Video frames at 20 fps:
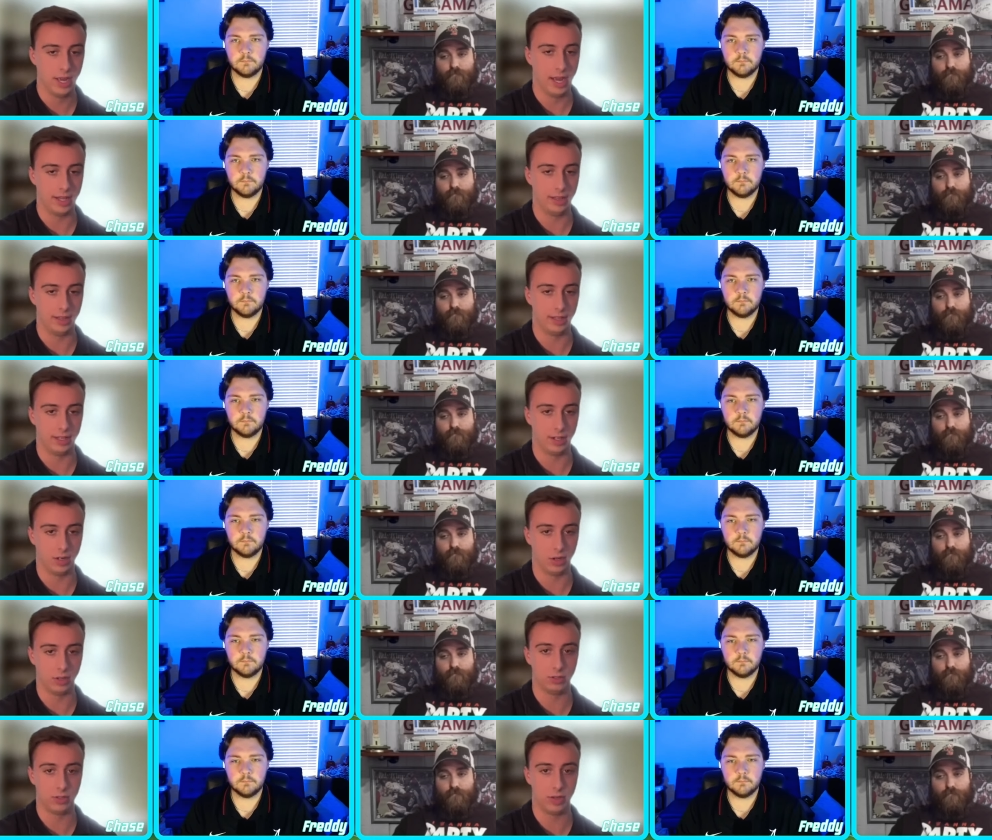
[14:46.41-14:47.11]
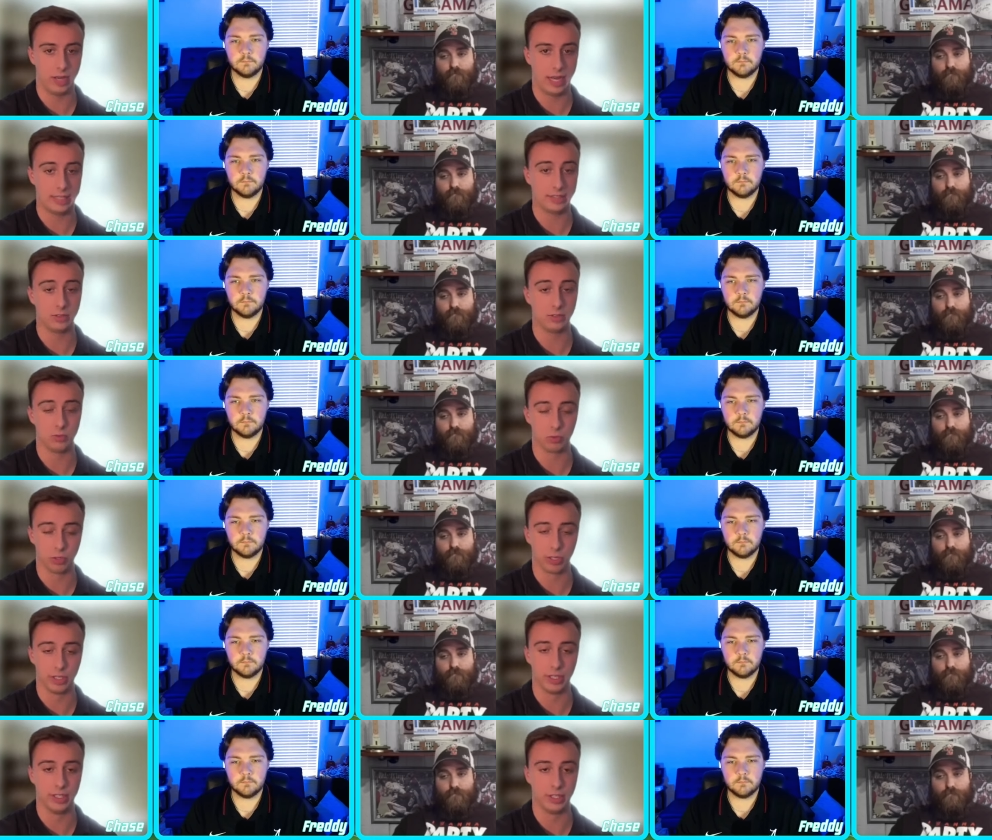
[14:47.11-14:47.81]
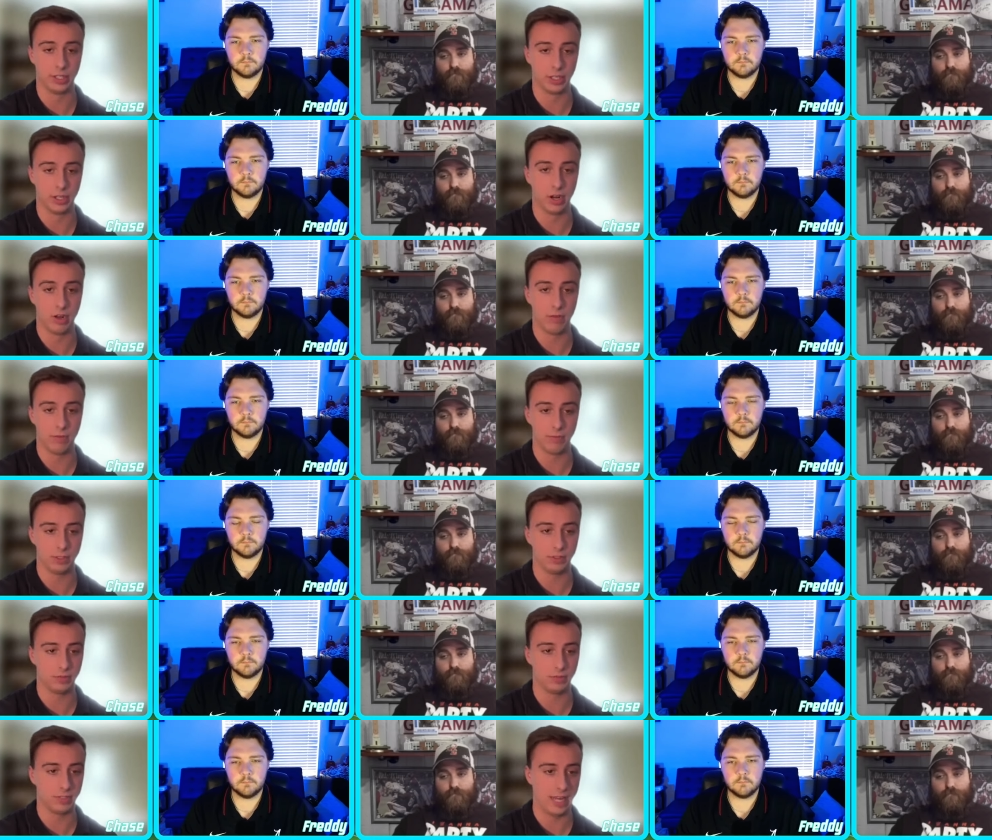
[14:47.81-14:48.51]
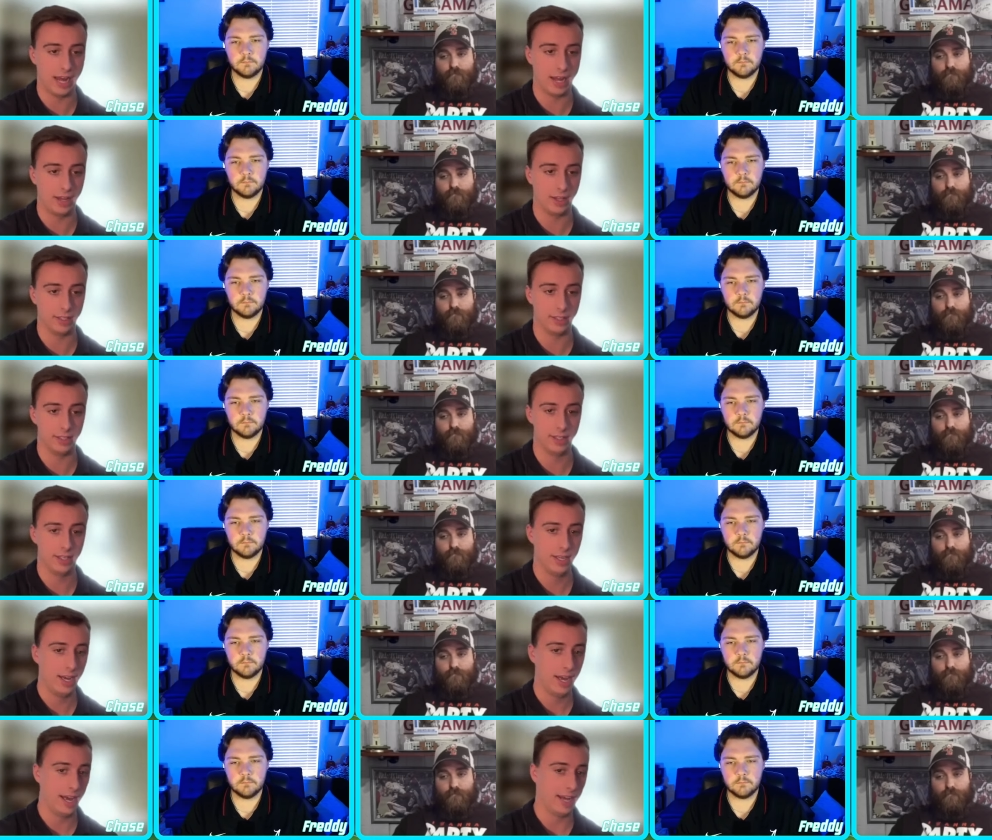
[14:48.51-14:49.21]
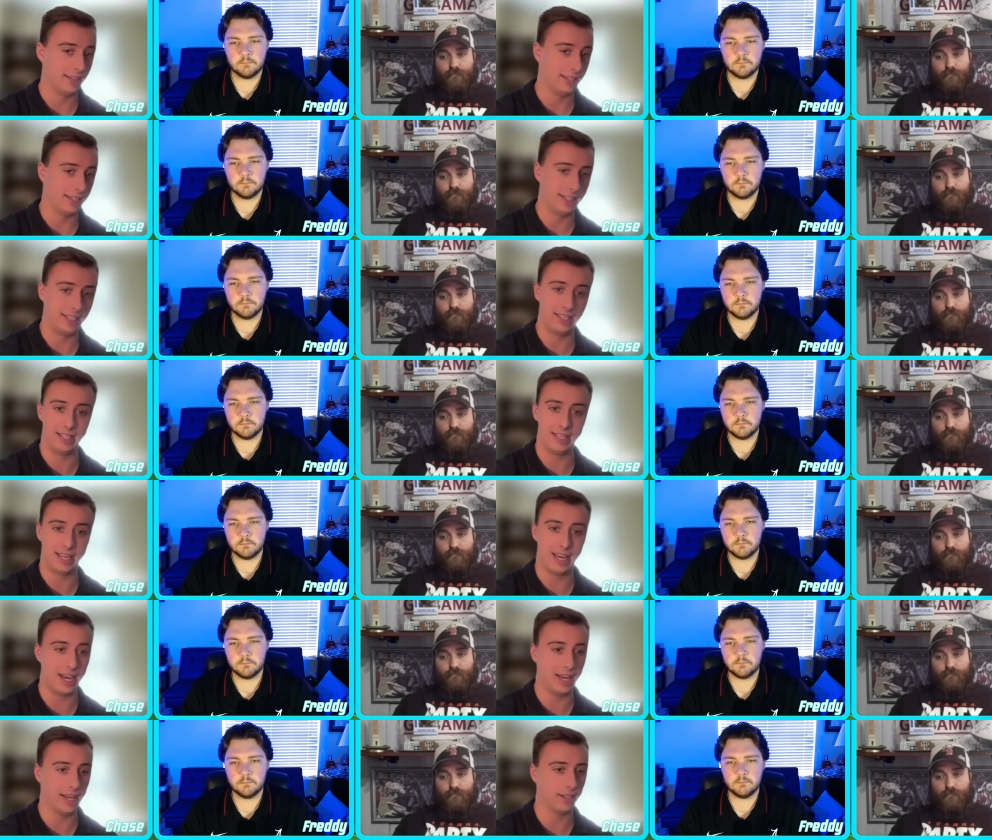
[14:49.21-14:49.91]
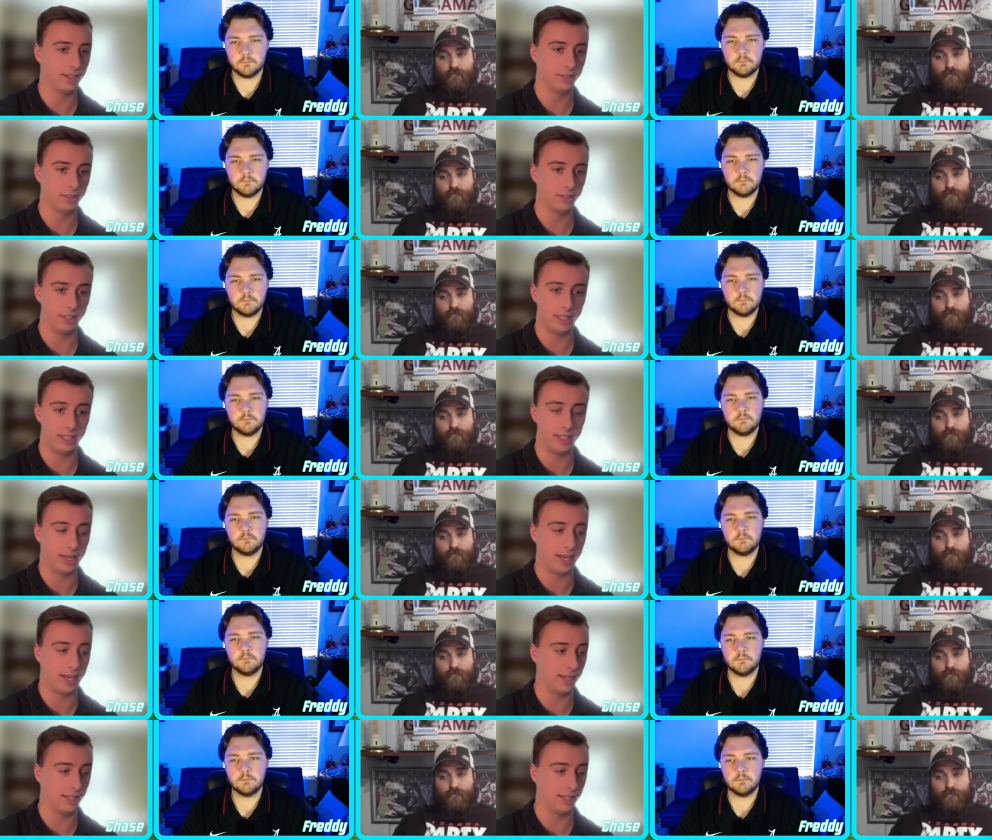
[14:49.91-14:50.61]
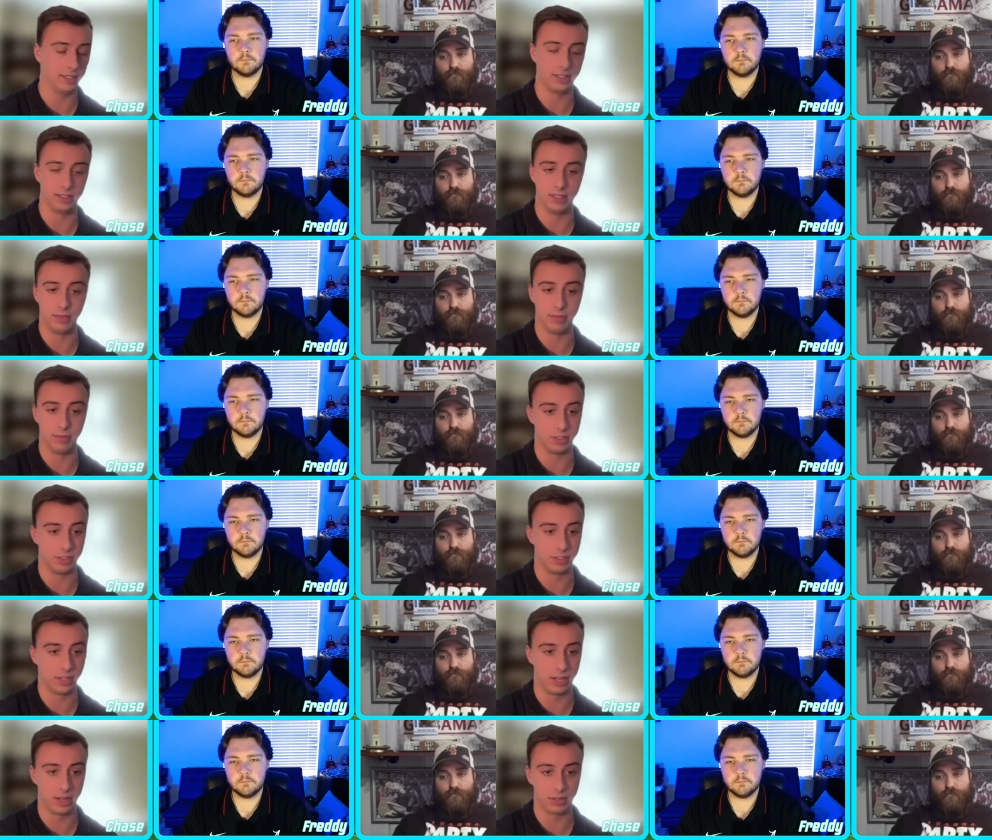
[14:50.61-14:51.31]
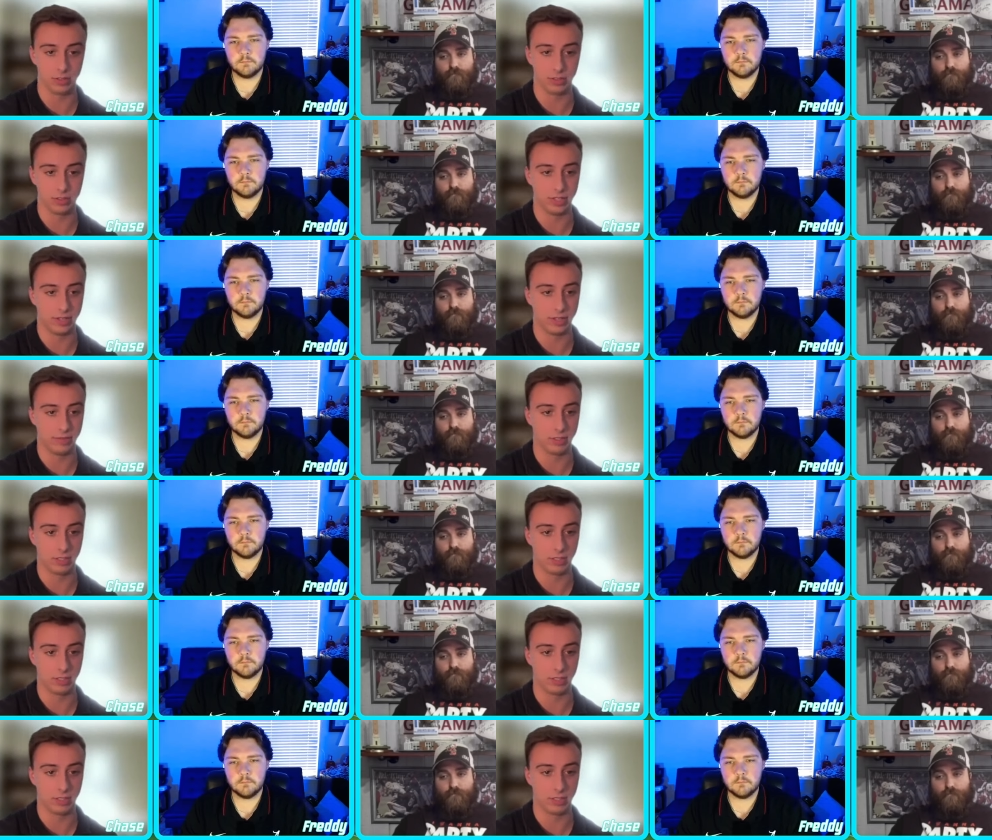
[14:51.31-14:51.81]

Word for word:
Speaker 1: and then also had some really good offensive talent and then he can't he can't get a defense together to save